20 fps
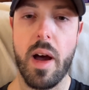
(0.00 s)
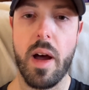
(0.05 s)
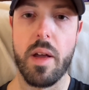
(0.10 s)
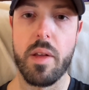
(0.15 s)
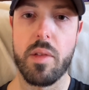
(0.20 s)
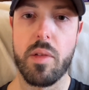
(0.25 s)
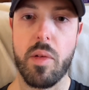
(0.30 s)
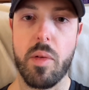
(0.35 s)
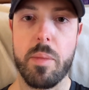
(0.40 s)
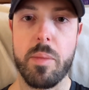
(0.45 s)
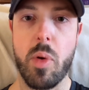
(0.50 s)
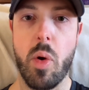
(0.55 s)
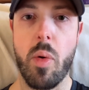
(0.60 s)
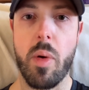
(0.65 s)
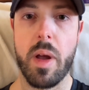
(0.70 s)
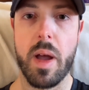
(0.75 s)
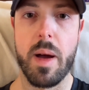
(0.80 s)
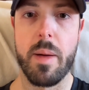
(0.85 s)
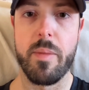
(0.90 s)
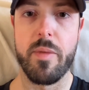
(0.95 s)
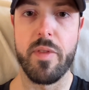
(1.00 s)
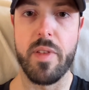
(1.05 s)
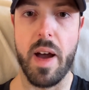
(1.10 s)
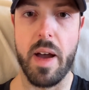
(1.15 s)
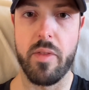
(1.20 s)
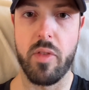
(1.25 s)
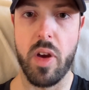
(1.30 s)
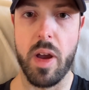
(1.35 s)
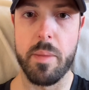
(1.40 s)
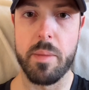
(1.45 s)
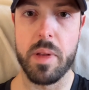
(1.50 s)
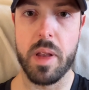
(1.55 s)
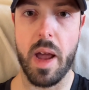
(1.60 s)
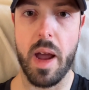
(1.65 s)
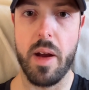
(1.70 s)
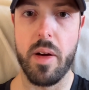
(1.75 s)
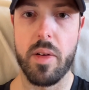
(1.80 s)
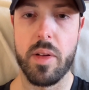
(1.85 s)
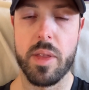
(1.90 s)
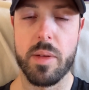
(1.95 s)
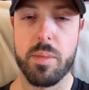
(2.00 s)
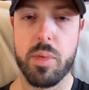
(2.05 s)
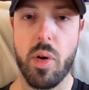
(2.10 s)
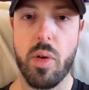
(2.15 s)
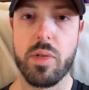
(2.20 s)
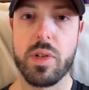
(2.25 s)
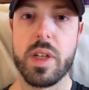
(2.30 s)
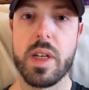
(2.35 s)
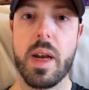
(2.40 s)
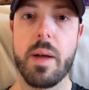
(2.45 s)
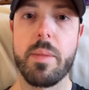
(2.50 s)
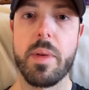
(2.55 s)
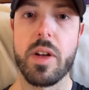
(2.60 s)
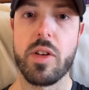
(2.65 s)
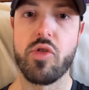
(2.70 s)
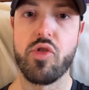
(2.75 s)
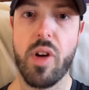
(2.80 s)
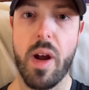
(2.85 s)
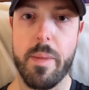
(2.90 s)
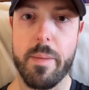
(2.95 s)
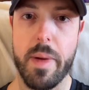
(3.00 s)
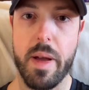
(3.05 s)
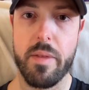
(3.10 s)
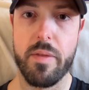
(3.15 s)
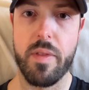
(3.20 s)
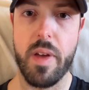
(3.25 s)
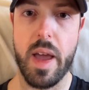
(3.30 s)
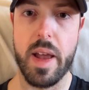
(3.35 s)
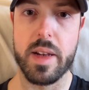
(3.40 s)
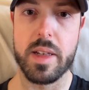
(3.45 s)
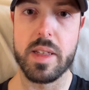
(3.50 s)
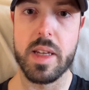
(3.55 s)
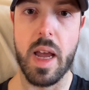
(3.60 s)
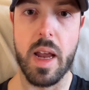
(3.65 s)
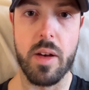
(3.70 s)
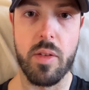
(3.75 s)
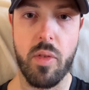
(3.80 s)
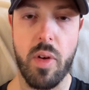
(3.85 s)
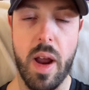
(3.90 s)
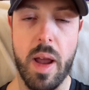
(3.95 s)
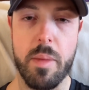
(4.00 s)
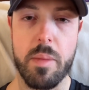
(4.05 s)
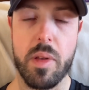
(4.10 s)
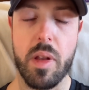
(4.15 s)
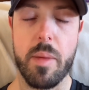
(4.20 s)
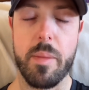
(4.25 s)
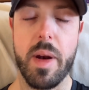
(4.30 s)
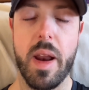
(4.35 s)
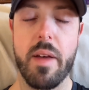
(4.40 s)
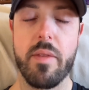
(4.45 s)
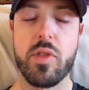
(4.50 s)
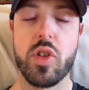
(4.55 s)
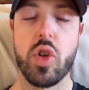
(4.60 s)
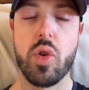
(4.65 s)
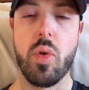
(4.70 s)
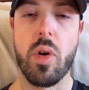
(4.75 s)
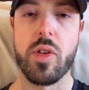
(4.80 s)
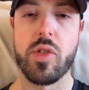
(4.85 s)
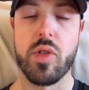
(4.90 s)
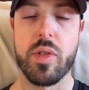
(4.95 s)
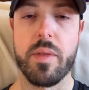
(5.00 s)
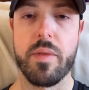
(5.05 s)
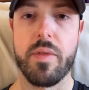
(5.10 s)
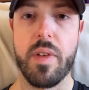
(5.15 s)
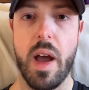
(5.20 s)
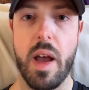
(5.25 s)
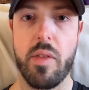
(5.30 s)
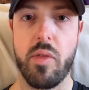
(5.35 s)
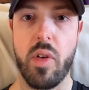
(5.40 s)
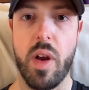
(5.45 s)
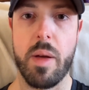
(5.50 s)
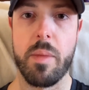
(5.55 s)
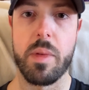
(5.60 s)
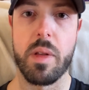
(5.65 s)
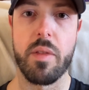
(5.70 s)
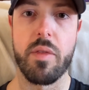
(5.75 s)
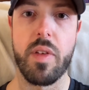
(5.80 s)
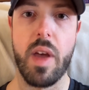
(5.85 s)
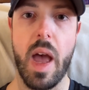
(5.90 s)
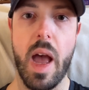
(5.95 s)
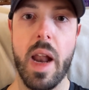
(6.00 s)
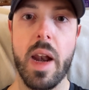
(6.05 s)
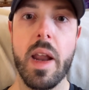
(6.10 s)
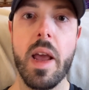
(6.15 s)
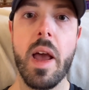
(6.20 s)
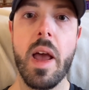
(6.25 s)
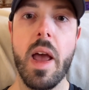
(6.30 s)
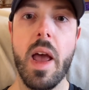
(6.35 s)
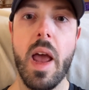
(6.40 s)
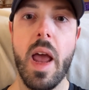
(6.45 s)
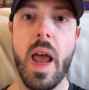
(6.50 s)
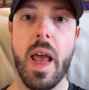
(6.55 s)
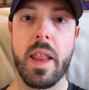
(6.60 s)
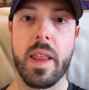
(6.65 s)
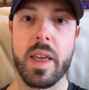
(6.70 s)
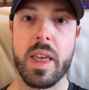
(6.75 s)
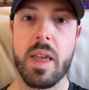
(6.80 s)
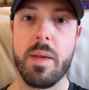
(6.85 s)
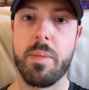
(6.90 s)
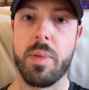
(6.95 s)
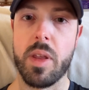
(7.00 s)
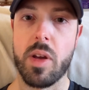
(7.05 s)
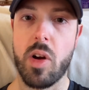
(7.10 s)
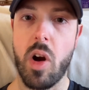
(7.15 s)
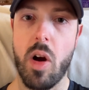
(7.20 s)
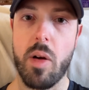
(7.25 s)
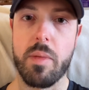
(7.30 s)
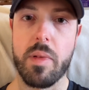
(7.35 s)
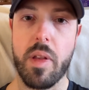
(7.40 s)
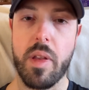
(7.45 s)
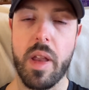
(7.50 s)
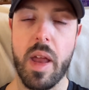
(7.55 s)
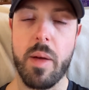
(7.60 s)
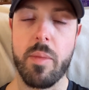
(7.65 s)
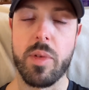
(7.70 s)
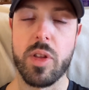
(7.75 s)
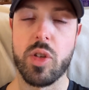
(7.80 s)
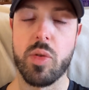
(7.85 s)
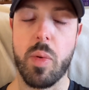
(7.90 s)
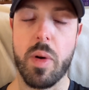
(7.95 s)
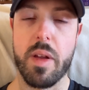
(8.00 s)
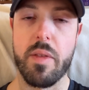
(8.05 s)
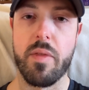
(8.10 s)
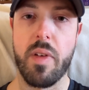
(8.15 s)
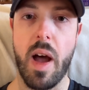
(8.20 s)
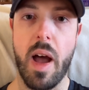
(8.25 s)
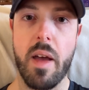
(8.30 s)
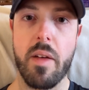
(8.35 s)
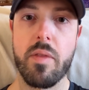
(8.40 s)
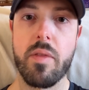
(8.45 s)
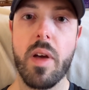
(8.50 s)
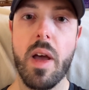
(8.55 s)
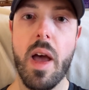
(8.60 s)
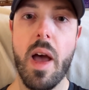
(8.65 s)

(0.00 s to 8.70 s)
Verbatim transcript: So I'm going up 5 grams higher in the protein. I'm going to drop my fat 10 grams. So I'm going to have 205 grams of fat, and then keeping the carbs the same with 25.